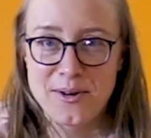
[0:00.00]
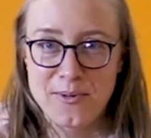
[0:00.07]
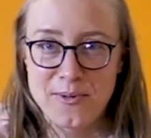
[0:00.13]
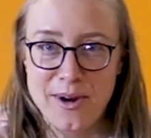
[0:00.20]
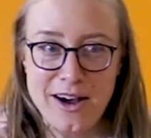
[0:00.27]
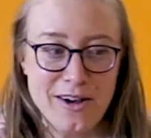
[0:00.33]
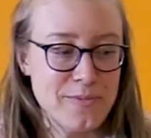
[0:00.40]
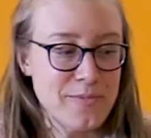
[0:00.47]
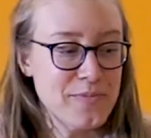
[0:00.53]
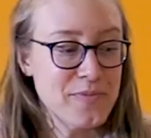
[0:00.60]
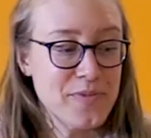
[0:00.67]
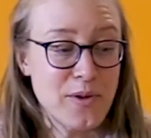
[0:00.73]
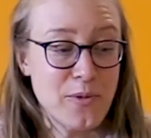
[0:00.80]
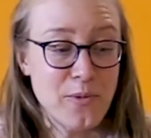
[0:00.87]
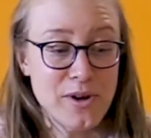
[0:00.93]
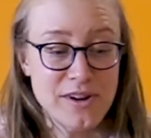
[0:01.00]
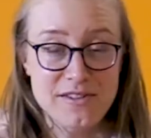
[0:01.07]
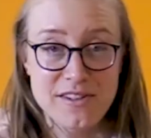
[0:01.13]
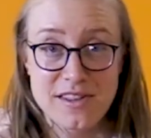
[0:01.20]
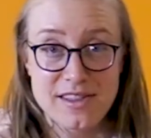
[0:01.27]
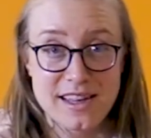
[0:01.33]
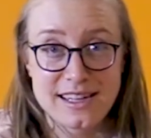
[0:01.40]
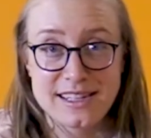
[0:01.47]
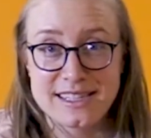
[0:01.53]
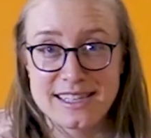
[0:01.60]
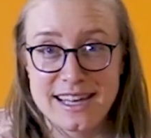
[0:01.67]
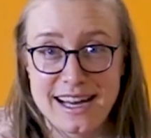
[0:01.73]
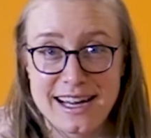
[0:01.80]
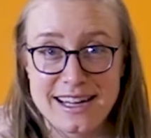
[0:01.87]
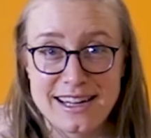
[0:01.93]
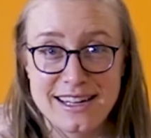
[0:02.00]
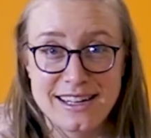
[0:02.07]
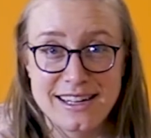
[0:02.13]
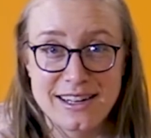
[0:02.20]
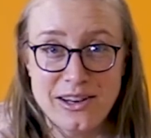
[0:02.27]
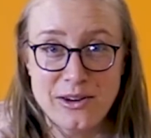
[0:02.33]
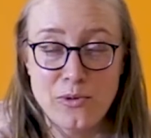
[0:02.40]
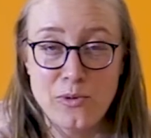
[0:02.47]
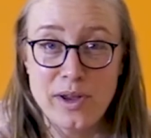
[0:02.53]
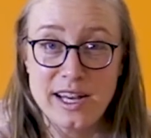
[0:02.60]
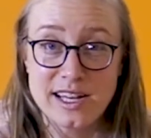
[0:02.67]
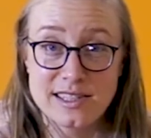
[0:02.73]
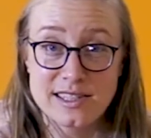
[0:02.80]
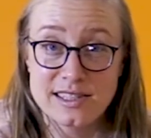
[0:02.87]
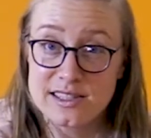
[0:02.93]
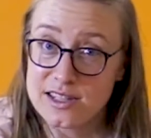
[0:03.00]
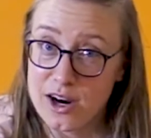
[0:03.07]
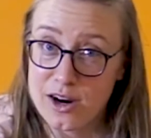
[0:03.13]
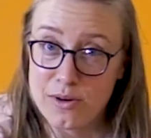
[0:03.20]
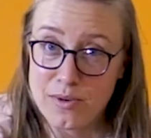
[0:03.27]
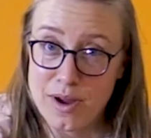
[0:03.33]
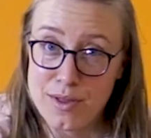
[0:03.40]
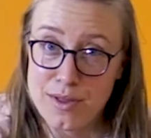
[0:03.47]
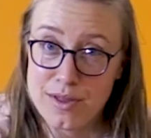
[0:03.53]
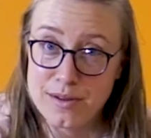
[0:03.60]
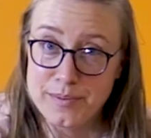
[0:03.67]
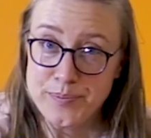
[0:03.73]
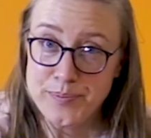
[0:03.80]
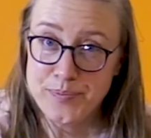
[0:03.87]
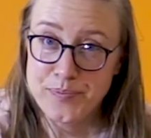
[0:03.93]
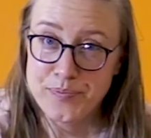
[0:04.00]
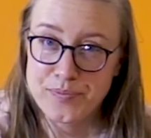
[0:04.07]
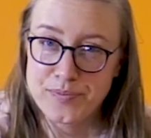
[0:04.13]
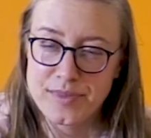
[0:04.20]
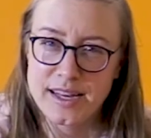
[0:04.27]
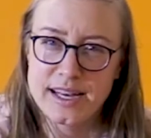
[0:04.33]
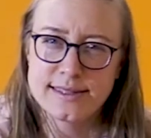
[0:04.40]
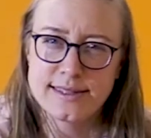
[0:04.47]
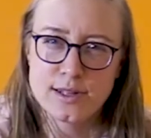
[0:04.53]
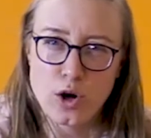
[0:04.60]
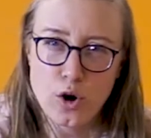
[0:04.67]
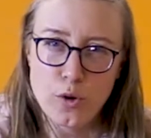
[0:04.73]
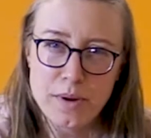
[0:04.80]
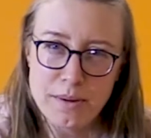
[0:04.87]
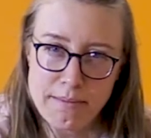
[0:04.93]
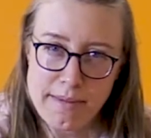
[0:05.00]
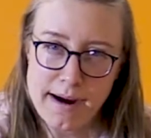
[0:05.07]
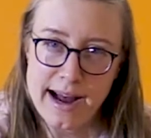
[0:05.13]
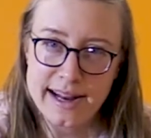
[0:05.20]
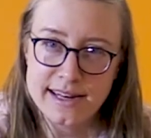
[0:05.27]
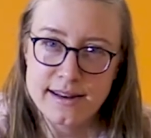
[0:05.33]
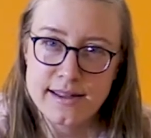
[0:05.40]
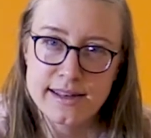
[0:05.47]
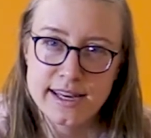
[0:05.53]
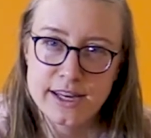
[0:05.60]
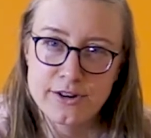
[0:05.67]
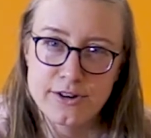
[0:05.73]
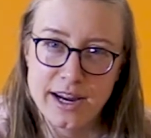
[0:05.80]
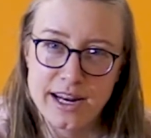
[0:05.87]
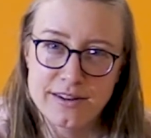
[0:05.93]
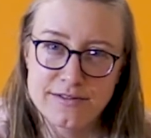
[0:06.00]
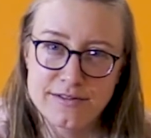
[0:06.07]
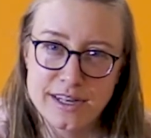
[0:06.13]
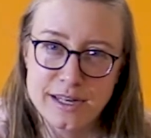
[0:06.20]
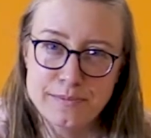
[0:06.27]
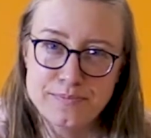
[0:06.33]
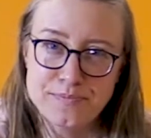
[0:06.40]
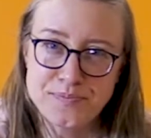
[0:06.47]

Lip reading: Well, one of the things that we can start with is an open mind, thinking creatively